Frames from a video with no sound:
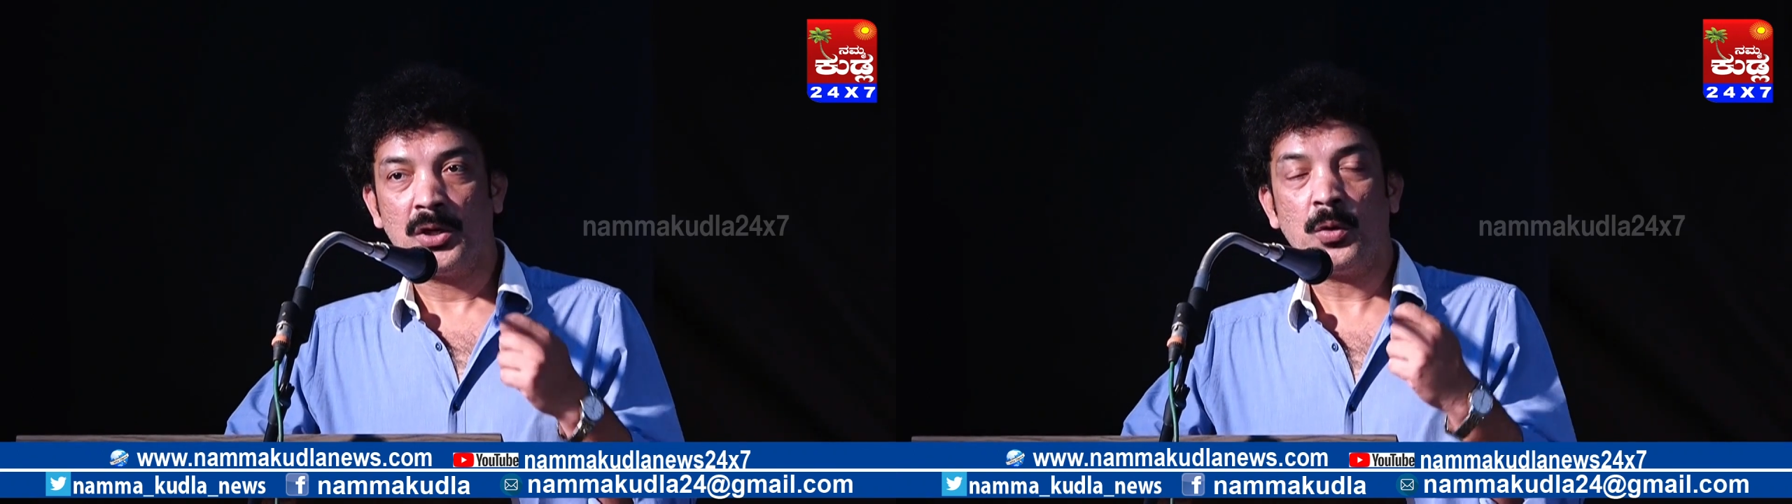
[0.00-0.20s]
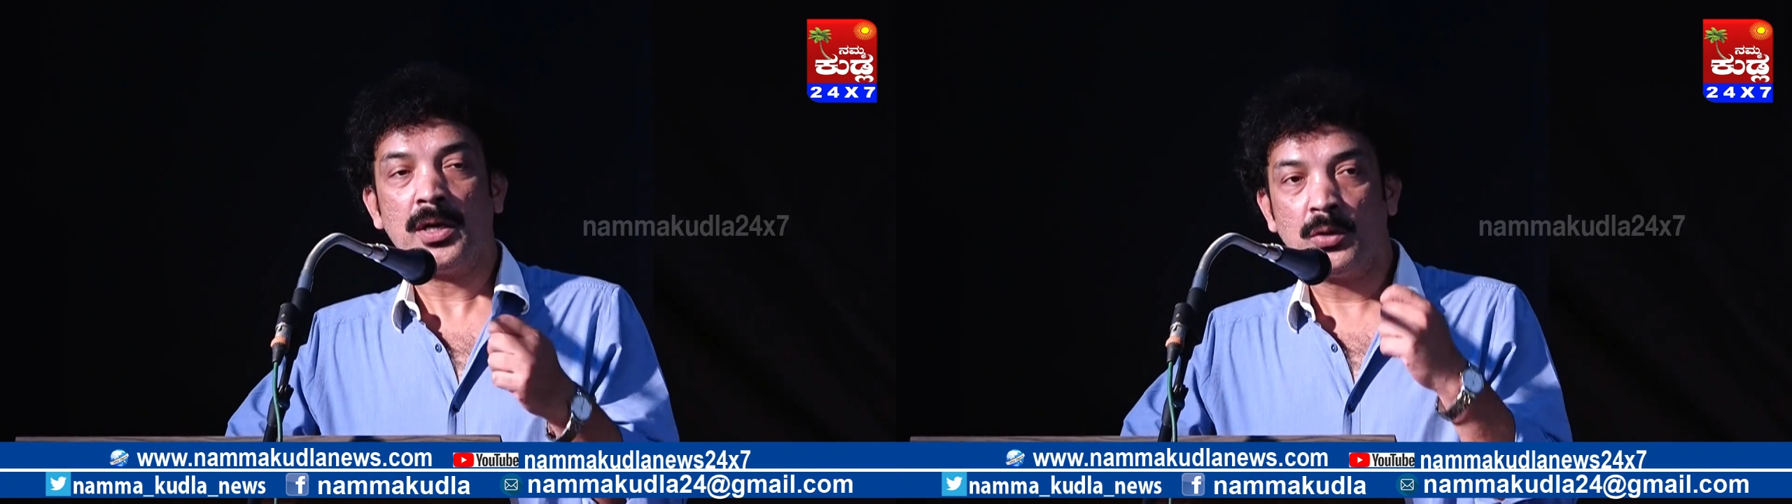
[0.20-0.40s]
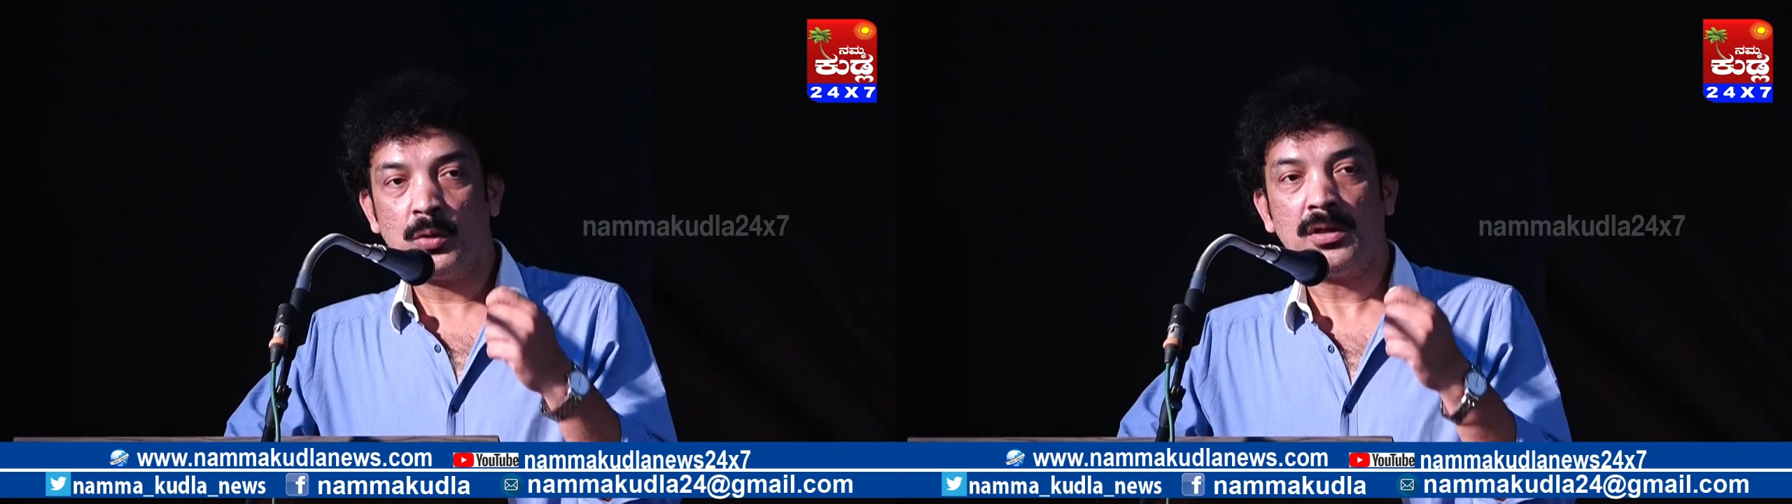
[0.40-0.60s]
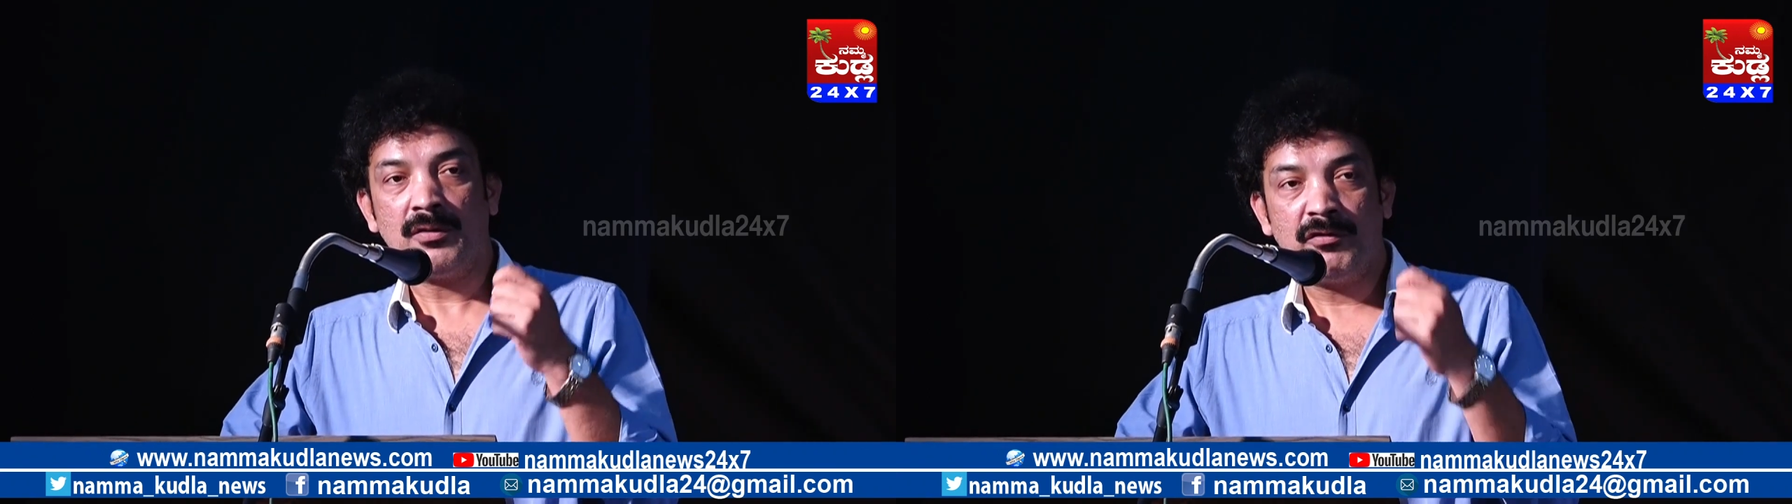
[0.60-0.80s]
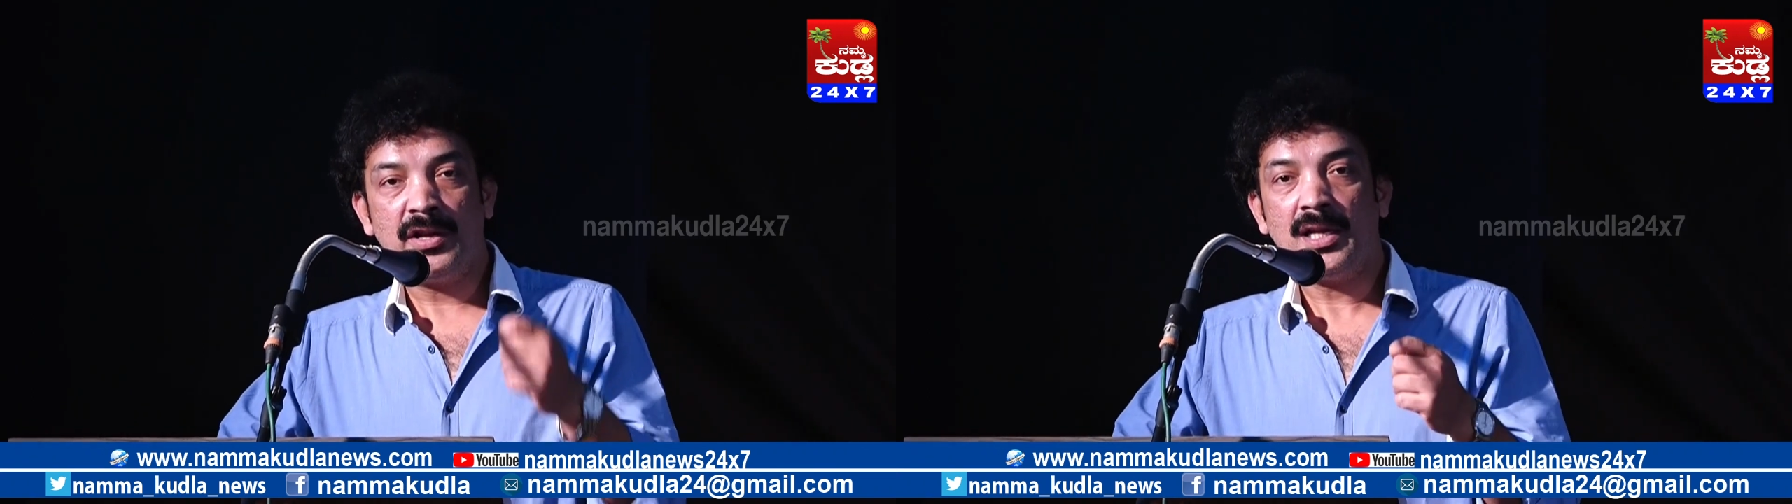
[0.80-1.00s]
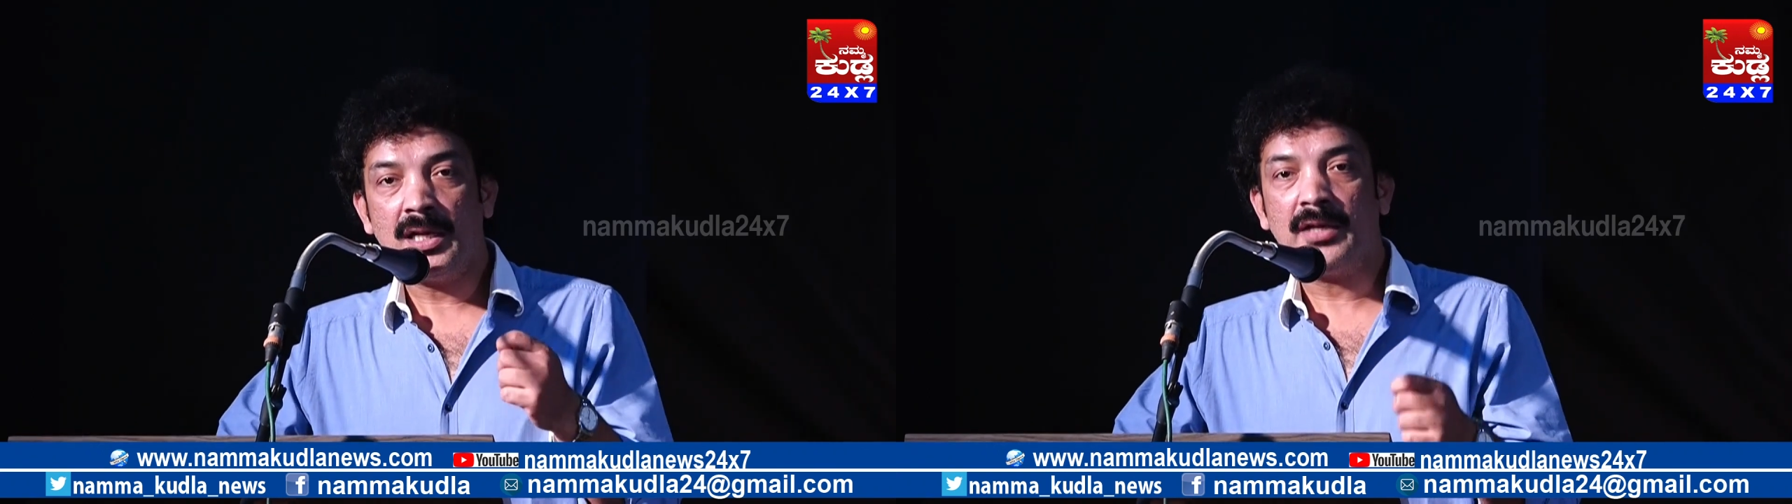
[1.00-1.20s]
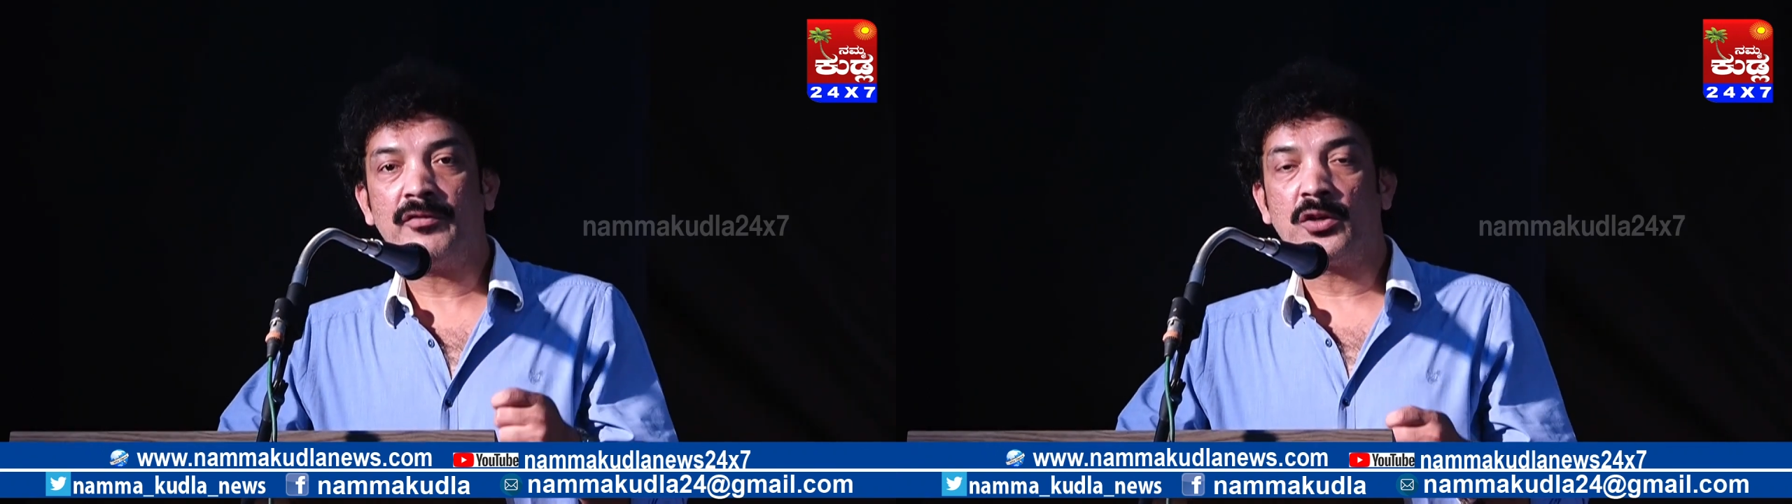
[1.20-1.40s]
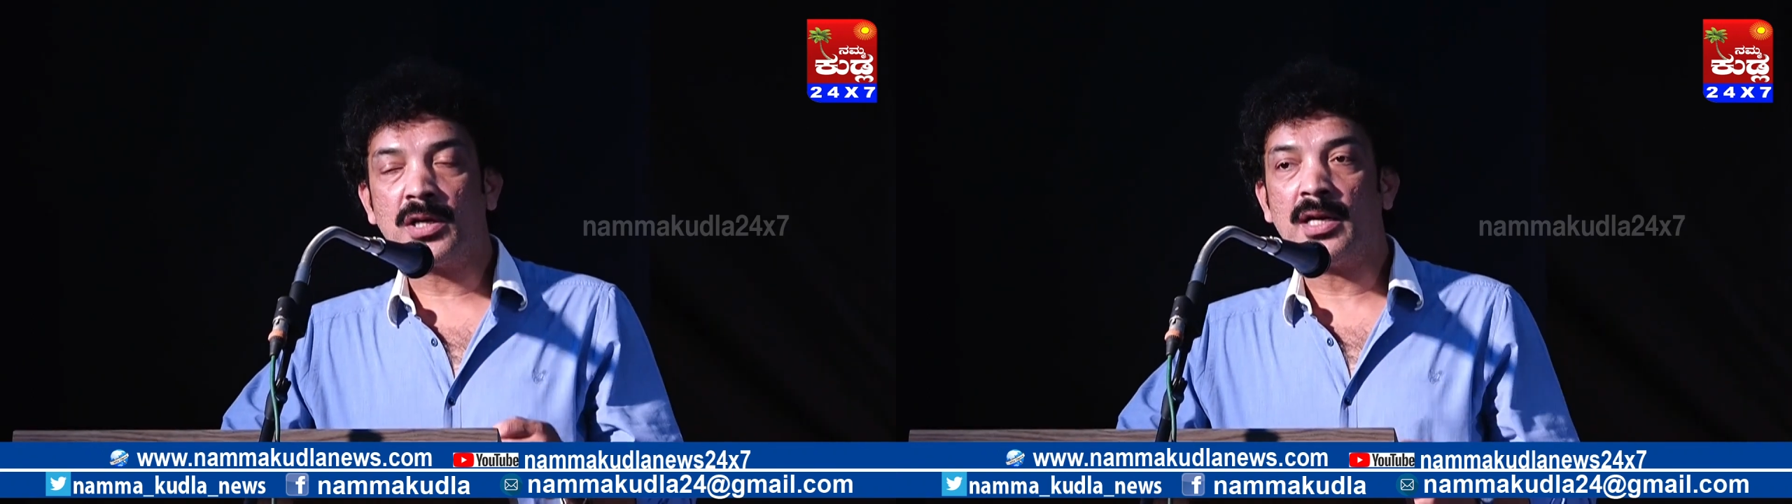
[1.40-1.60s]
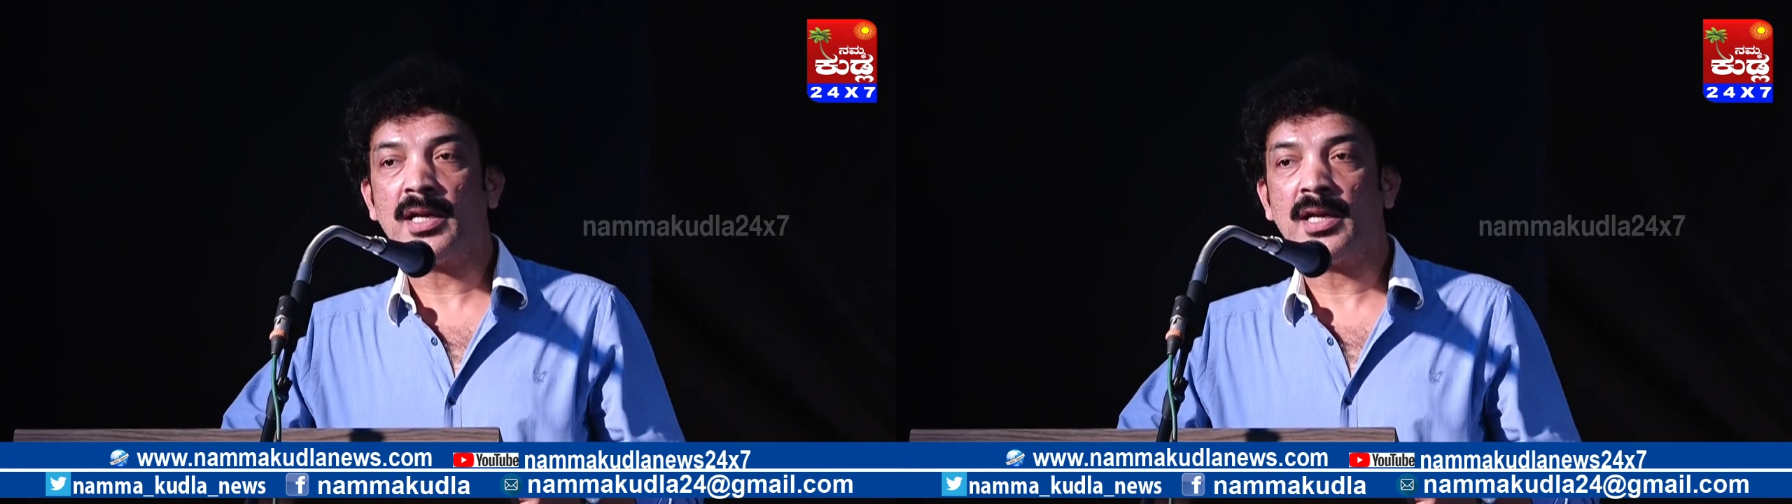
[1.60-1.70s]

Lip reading: You are a total failure if you